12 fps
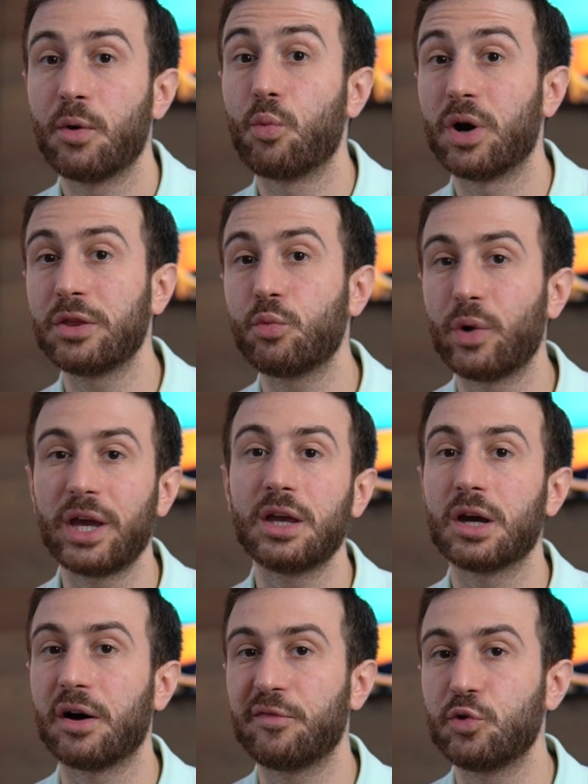One
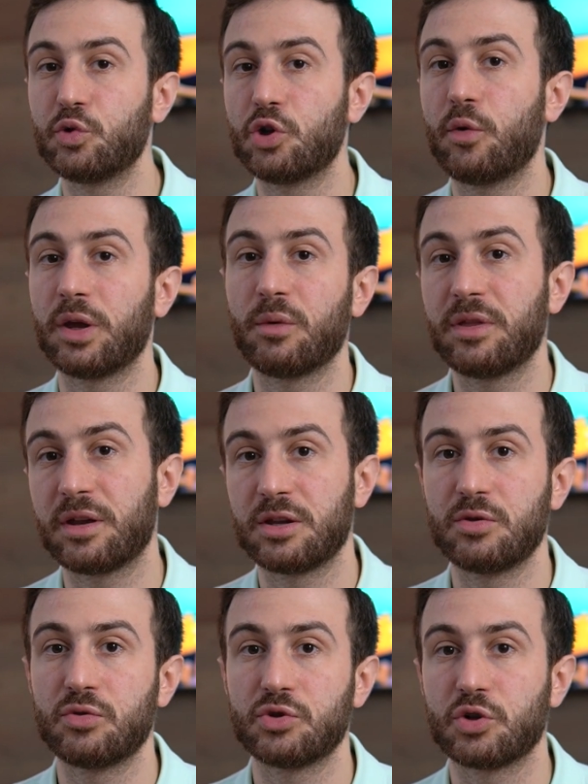way of you knowing whether
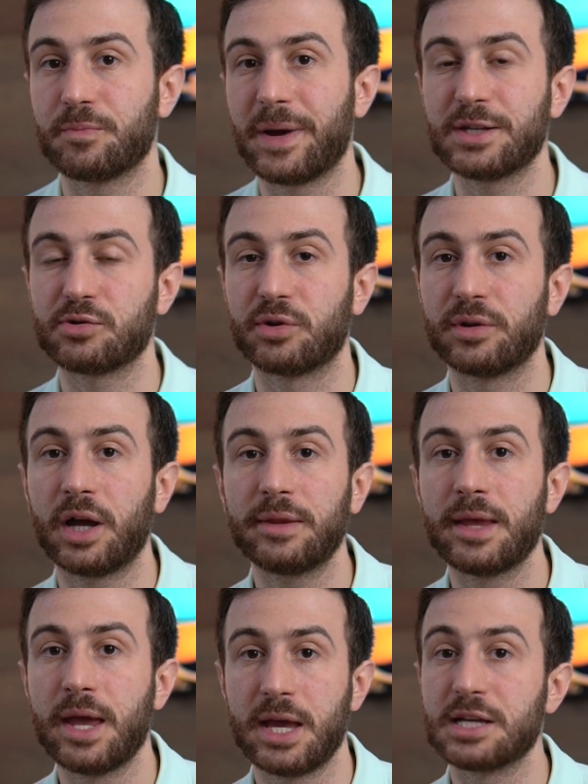you should pass or
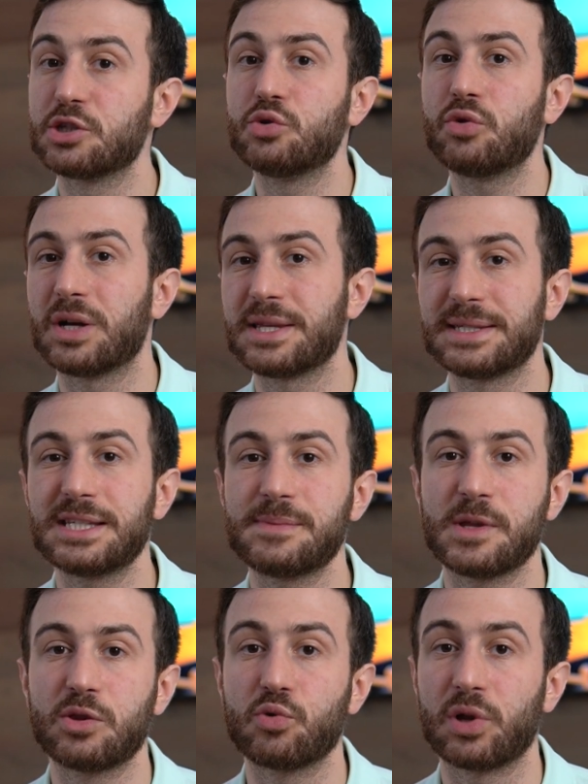not is do an
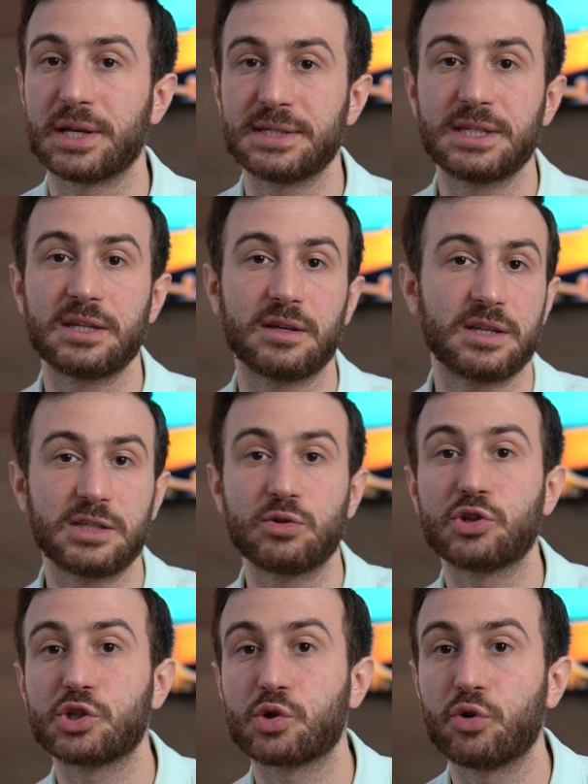assessment tool and see is
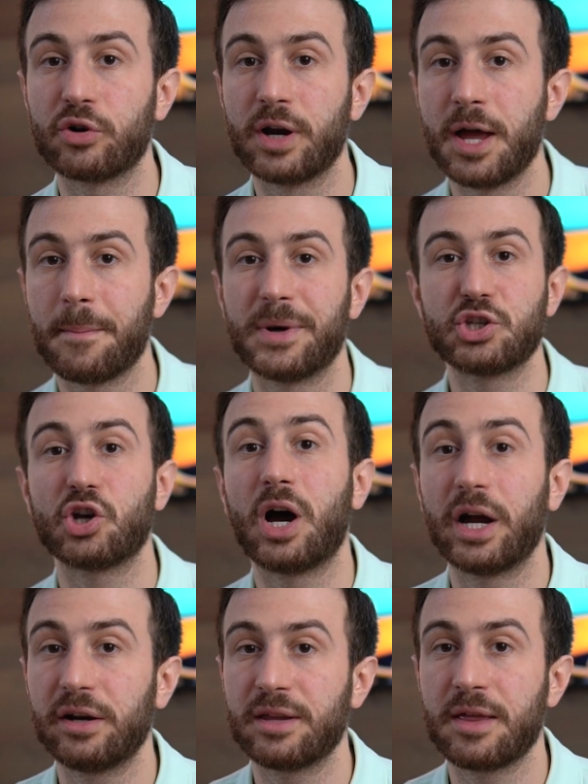your score much
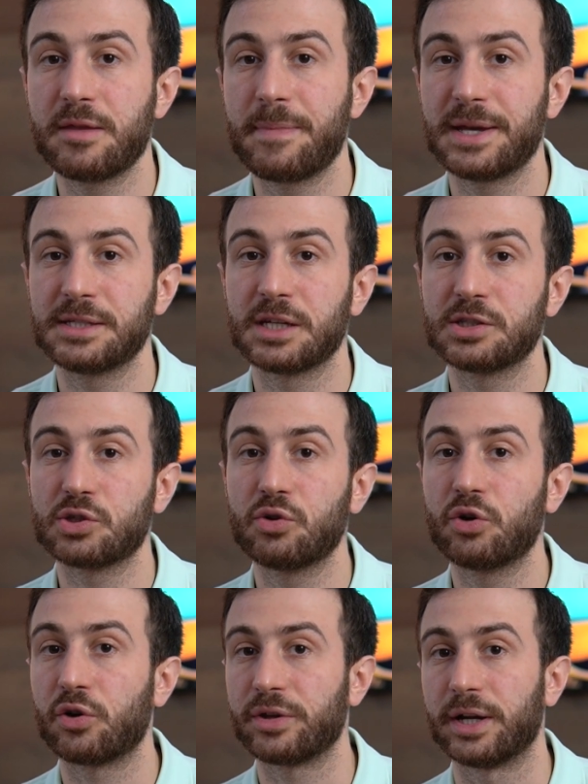higher than the passing
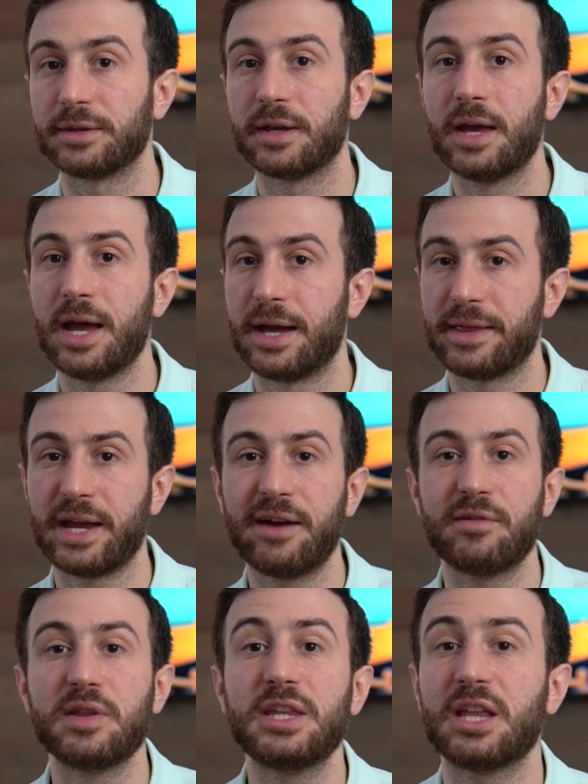score or not. And I
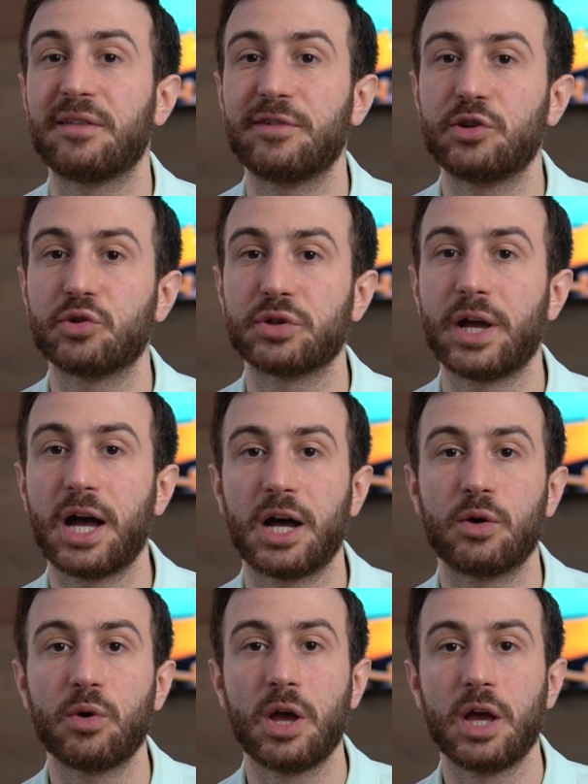have a detailed video on
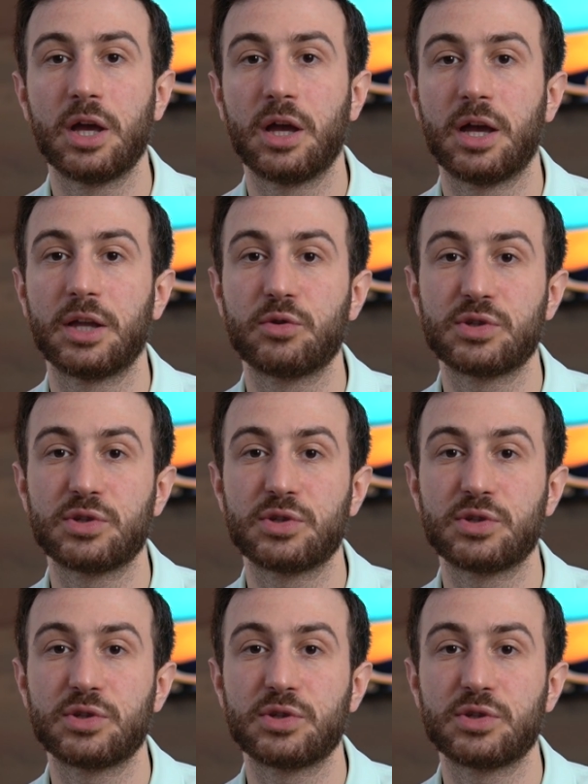how uh, to